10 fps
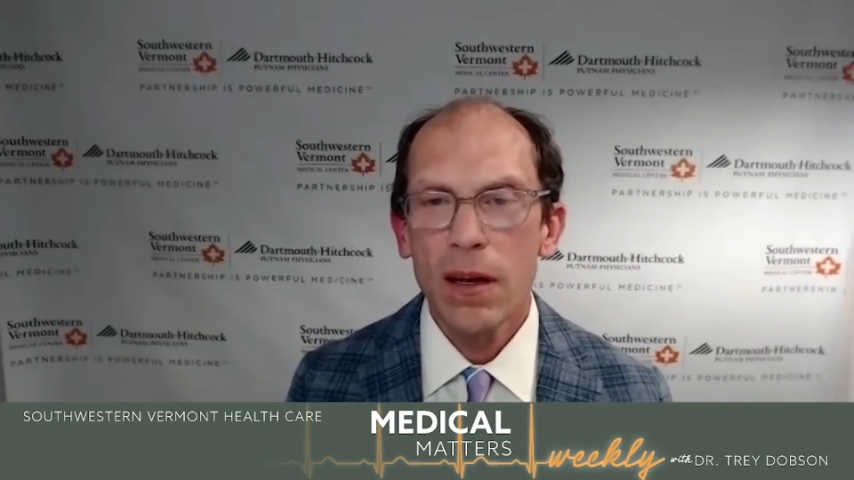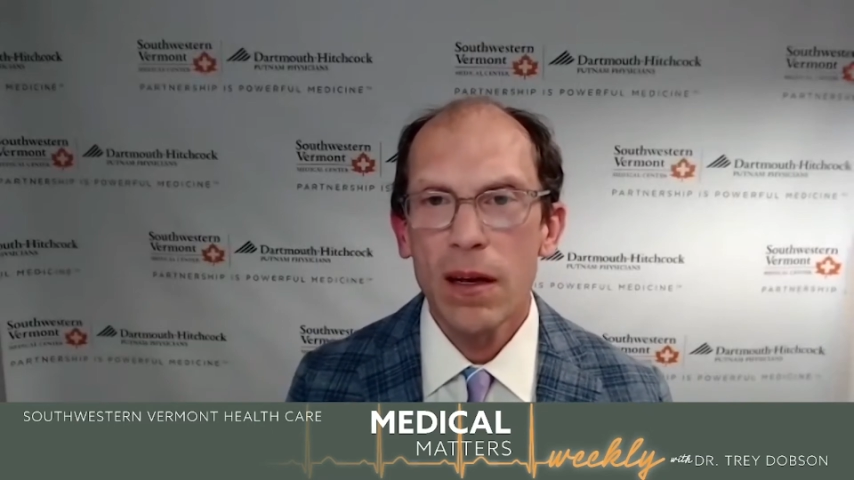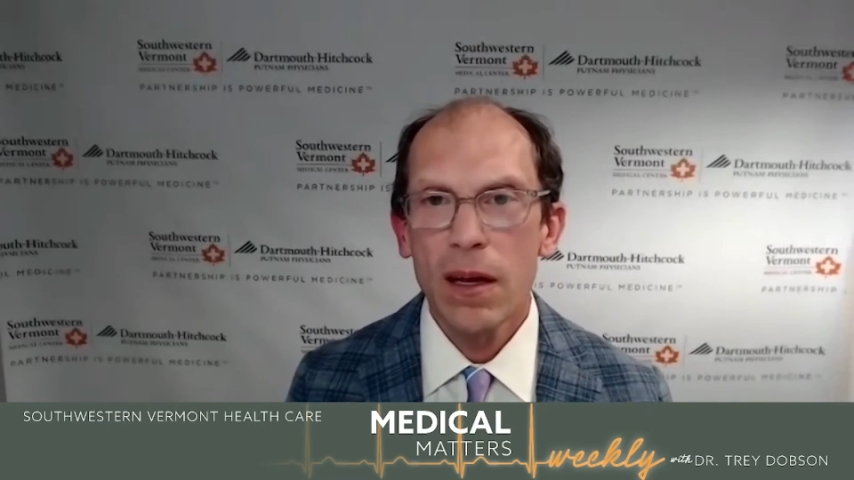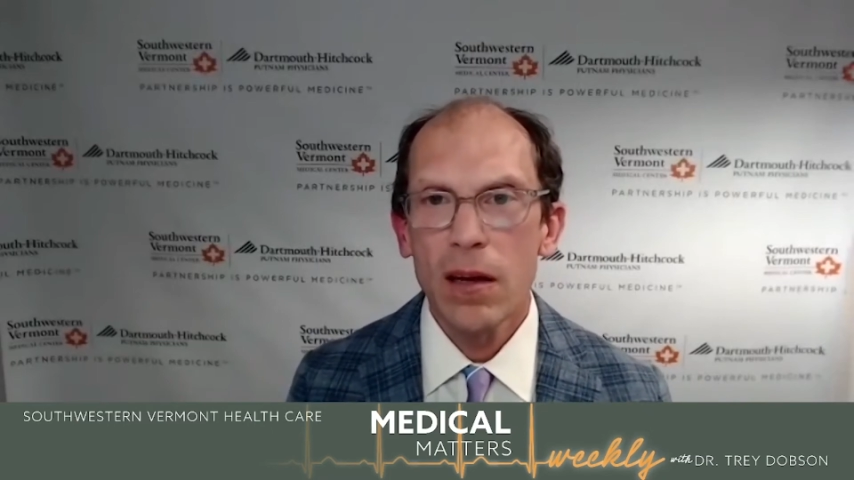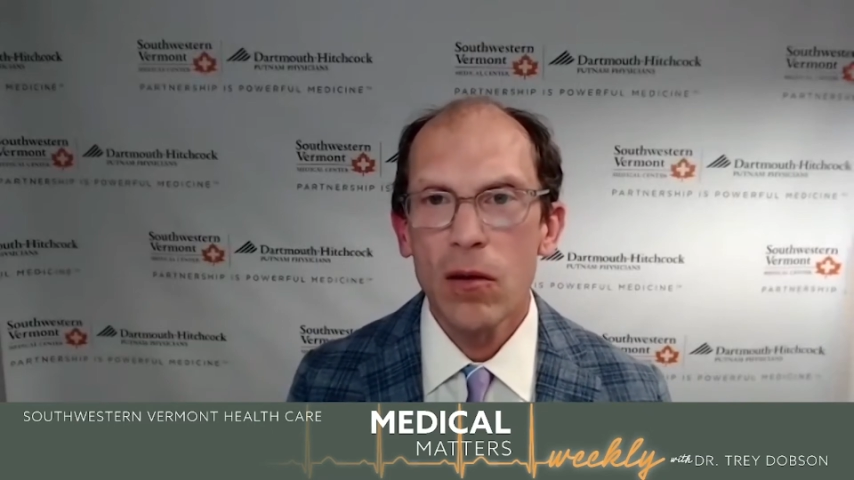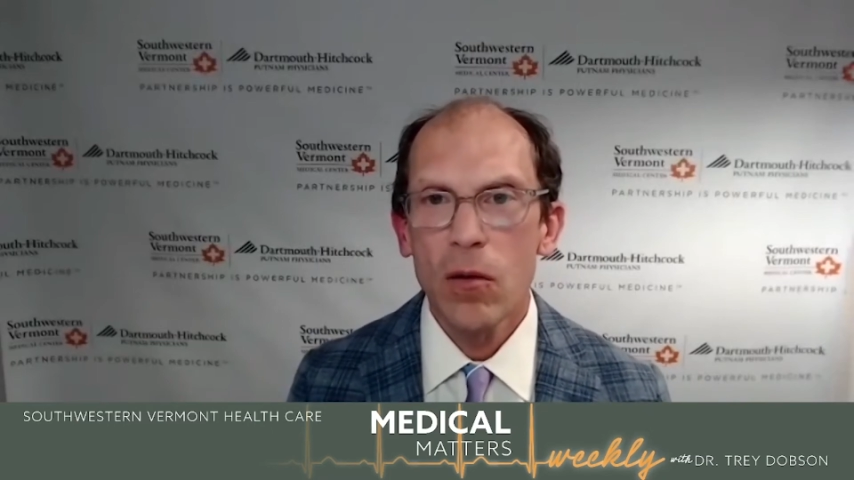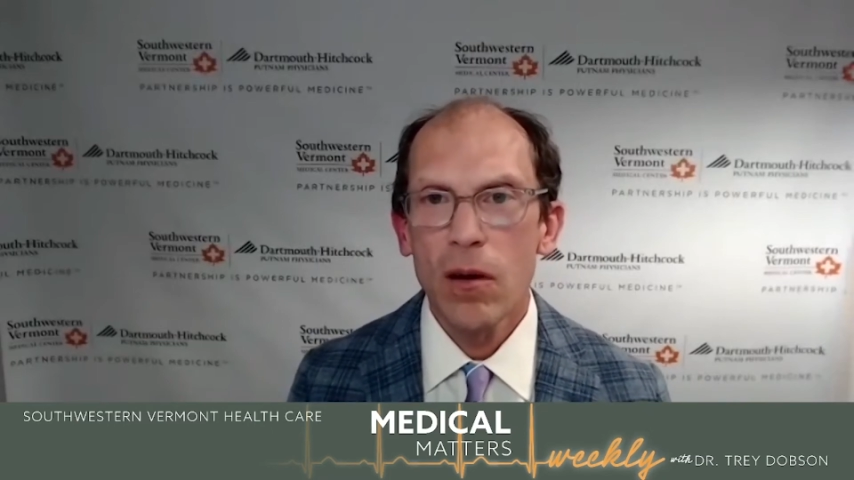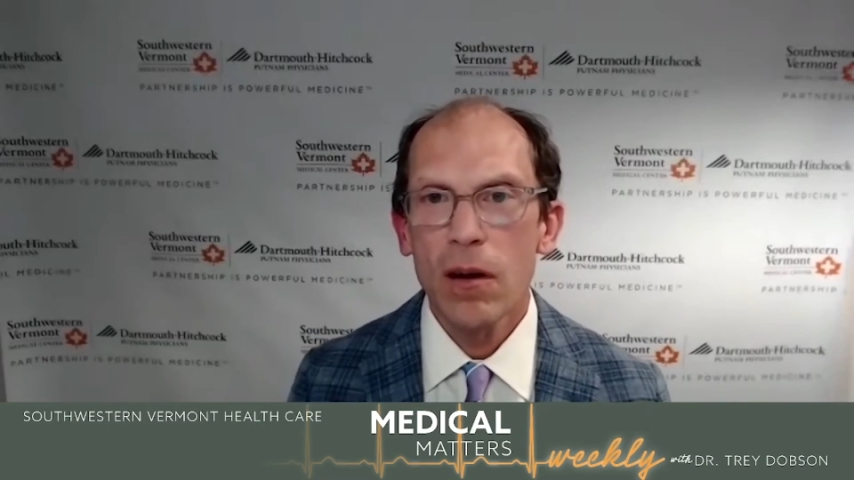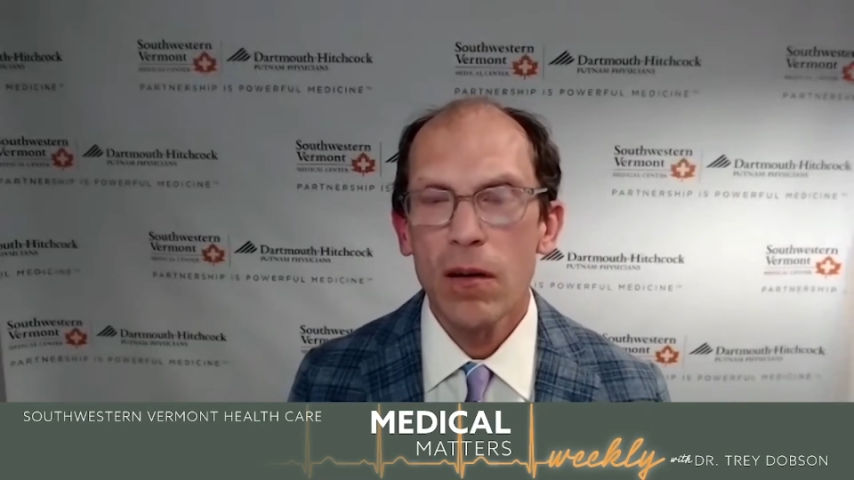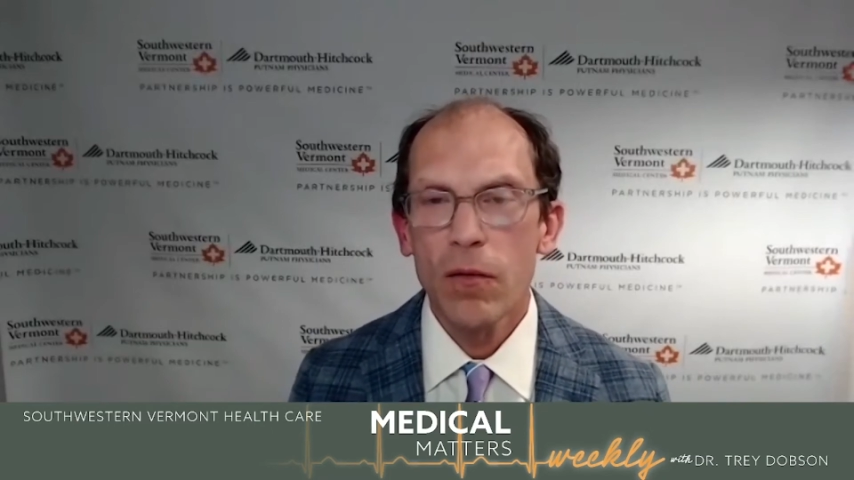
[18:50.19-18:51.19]

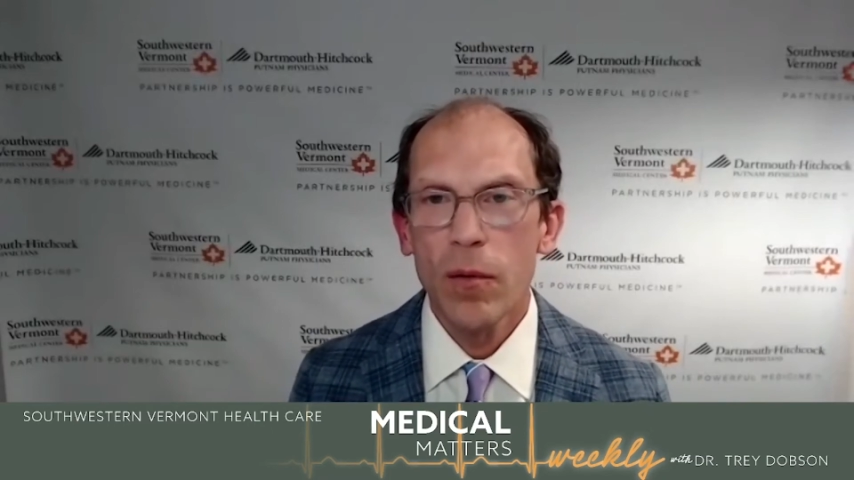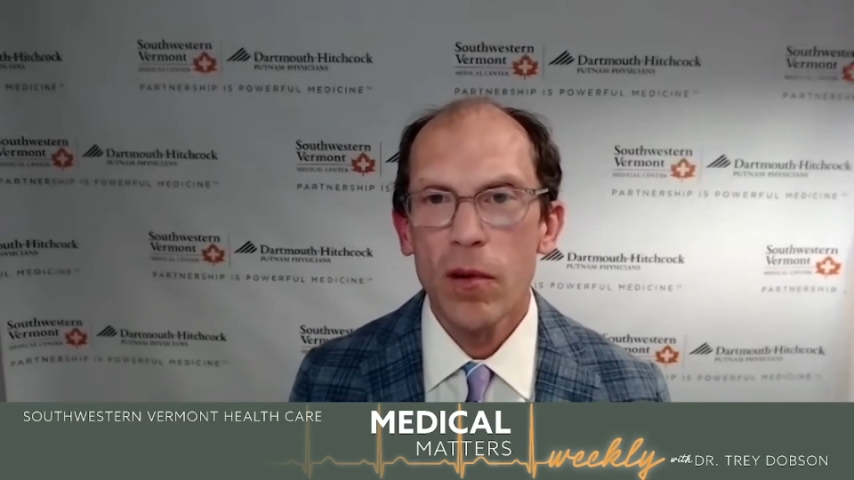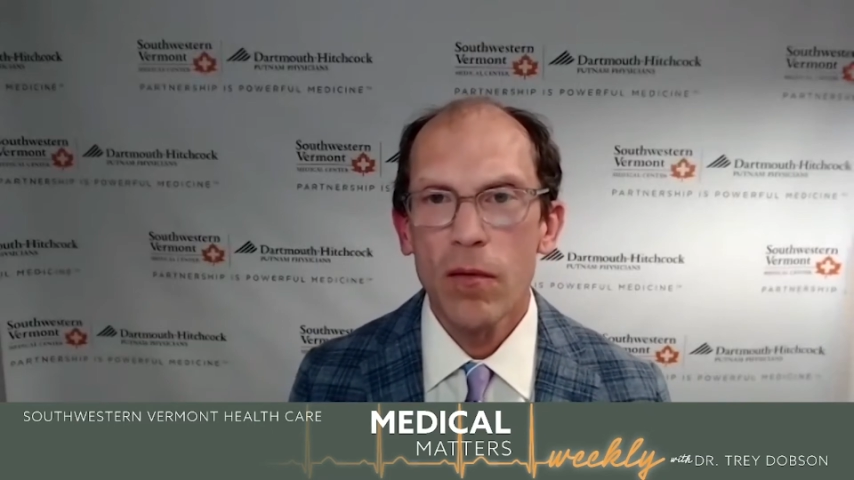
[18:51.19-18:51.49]
from